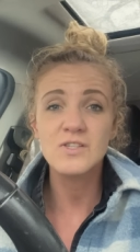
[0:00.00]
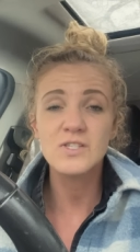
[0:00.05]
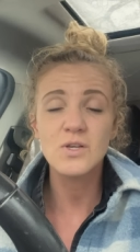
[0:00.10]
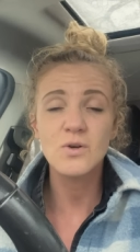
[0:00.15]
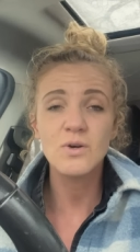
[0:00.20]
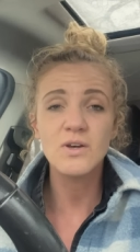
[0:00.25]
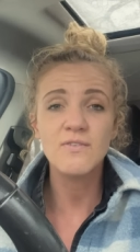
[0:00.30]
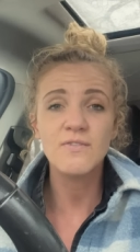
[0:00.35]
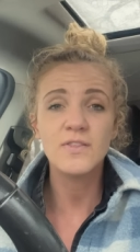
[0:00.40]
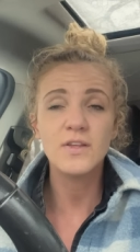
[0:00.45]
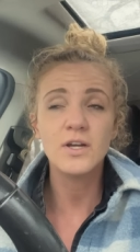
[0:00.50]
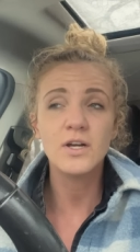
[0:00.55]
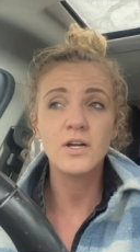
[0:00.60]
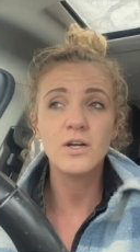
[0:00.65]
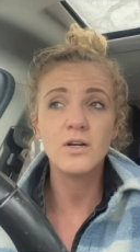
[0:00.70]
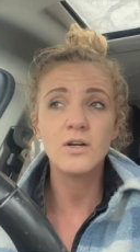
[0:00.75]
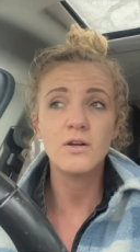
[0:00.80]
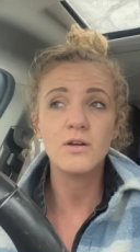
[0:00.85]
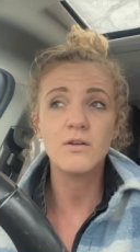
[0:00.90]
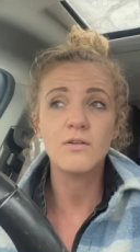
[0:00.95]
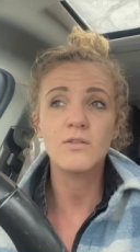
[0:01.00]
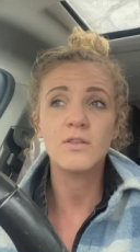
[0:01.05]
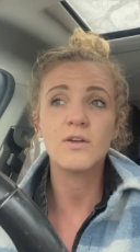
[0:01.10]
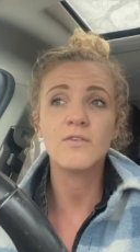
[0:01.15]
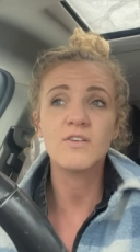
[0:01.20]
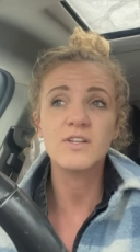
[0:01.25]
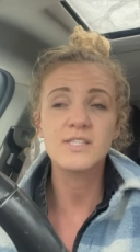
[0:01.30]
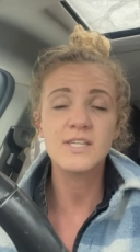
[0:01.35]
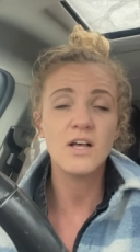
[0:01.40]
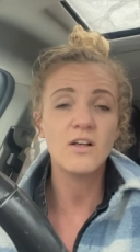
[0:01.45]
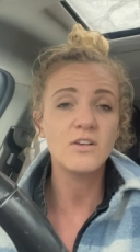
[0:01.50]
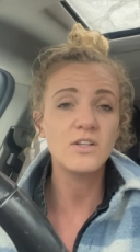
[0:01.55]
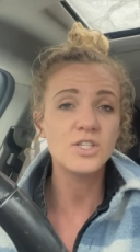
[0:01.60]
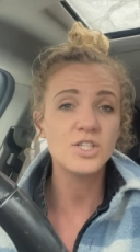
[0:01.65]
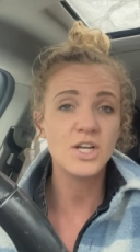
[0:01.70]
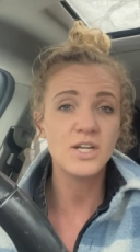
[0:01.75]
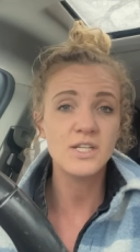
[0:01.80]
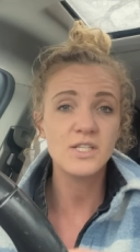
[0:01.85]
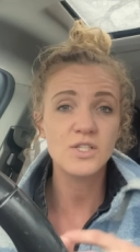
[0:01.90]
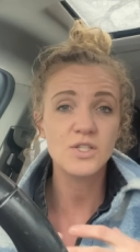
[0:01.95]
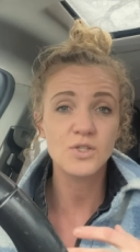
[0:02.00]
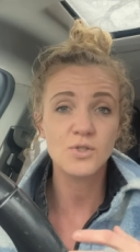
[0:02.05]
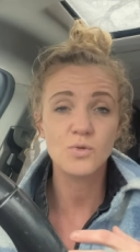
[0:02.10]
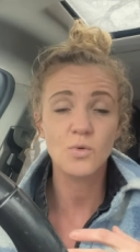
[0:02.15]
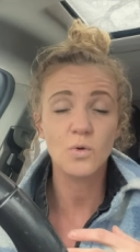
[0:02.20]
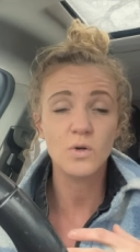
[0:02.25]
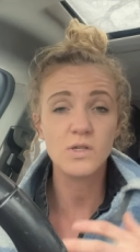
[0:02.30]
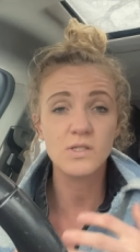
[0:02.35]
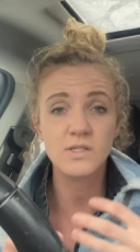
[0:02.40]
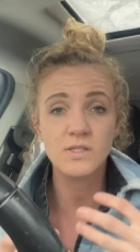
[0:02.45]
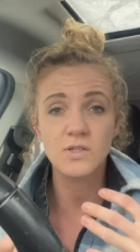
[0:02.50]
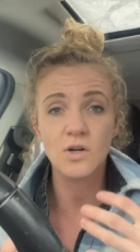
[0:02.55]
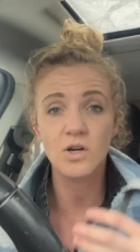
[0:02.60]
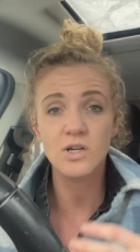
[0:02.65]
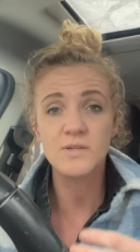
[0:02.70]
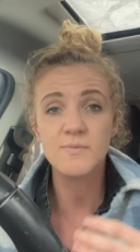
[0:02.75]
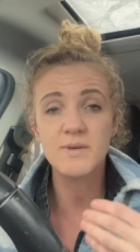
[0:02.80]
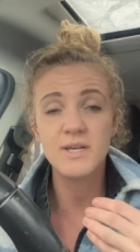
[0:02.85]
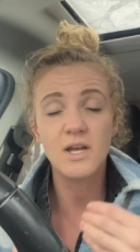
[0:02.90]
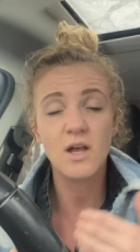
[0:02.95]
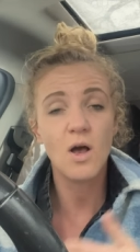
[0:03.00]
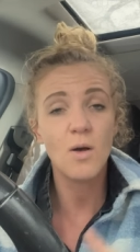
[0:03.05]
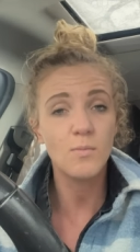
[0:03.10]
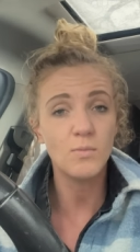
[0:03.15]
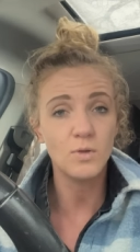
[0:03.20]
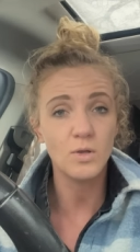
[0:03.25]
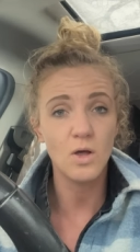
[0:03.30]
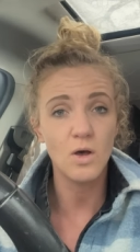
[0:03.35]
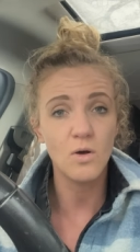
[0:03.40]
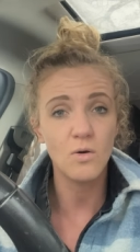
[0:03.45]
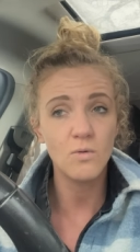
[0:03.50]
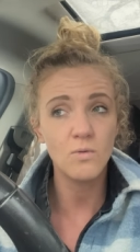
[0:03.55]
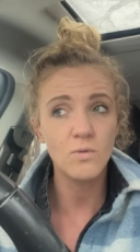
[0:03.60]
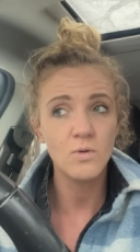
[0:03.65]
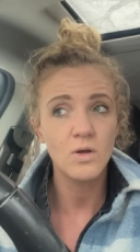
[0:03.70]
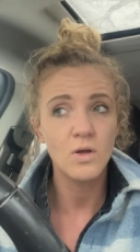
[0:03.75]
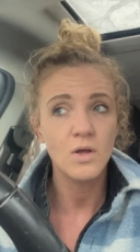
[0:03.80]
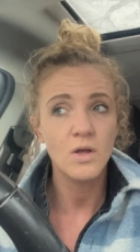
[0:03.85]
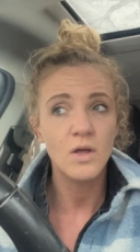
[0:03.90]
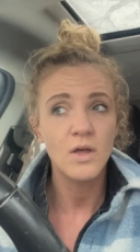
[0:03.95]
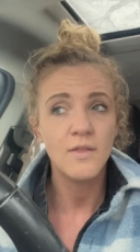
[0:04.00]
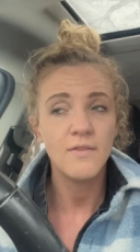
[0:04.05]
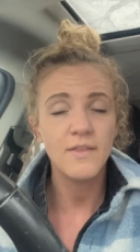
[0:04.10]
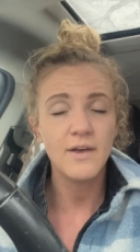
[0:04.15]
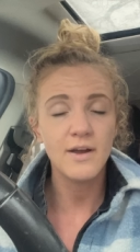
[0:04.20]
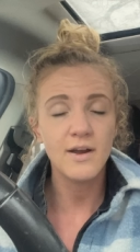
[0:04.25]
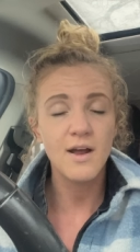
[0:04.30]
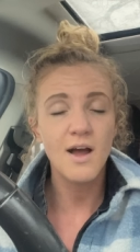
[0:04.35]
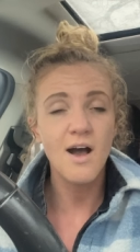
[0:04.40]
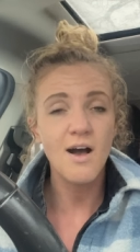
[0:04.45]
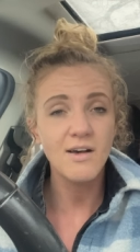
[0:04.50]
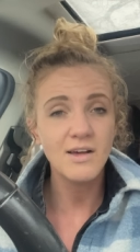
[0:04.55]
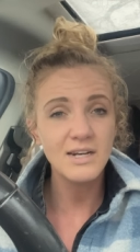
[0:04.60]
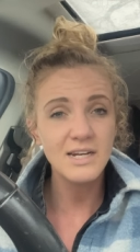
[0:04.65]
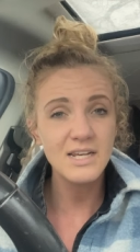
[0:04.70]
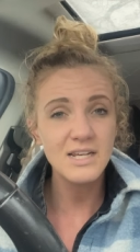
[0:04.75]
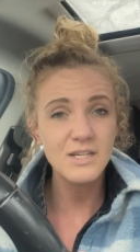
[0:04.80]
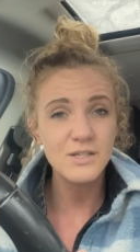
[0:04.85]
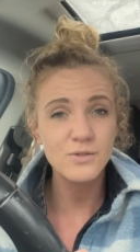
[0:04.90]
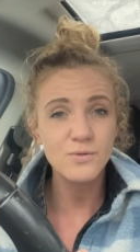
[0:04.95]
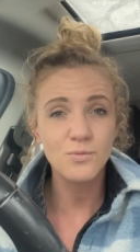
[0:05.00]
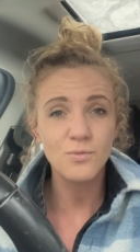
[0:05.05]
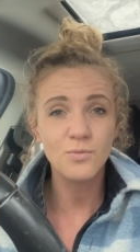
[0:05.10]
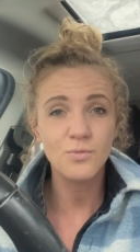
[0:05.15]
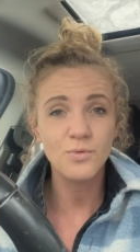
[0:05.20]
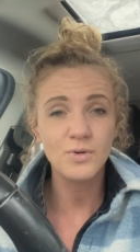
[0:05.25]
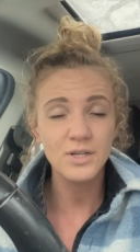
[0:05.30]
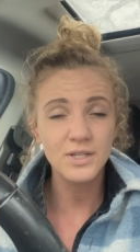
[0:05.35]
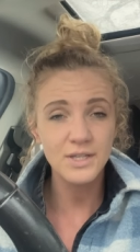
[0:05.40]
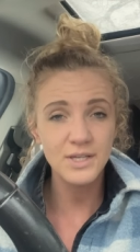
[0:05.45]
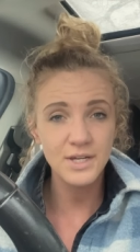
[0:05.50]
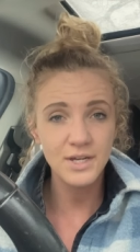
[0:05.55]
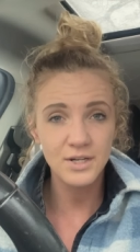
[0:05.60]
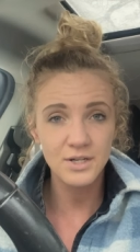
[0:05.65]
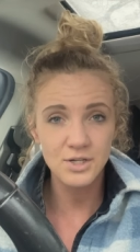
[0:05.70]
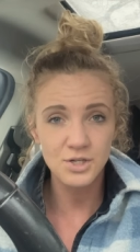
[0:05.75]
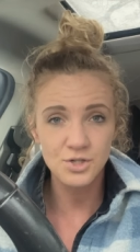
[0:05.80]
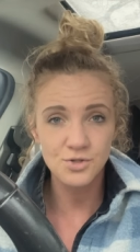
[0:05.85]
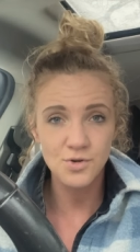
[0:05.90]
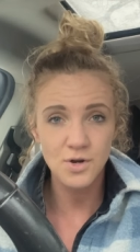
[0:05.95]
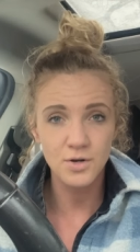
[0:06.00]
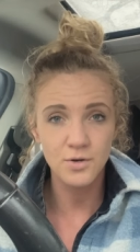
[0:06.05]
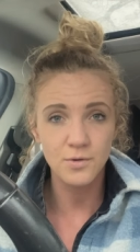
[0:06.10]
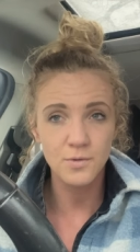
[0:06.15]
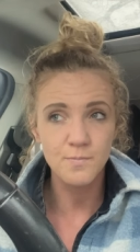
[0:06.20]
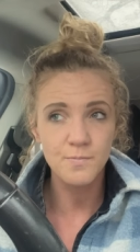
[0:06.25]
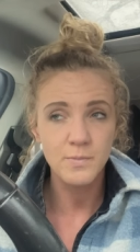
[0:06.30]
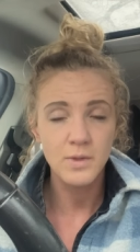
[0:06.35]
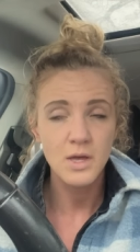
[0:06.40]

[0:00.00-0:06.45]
So if their their vitellogenin stores start to become low, that colony is really going to struggle.